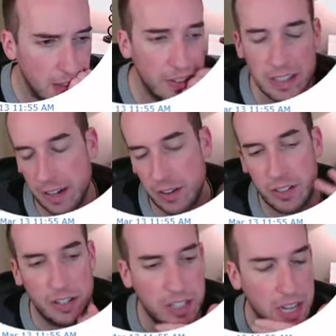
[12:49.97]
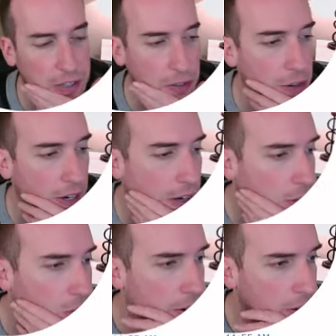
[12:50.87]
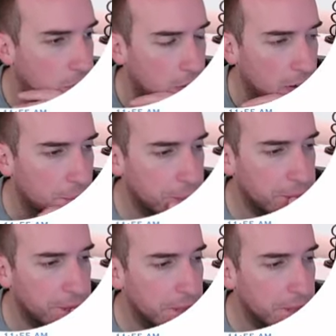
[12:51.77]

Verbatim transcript: Oh, and insiders are selling. Great, great, great.